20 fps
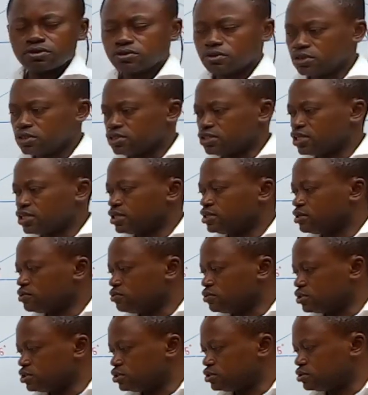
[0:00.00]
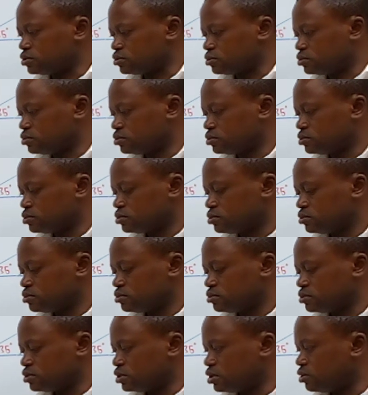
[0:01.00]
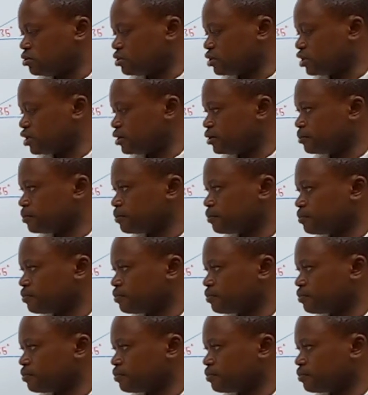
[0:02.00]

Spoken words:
To understand the question. Okay?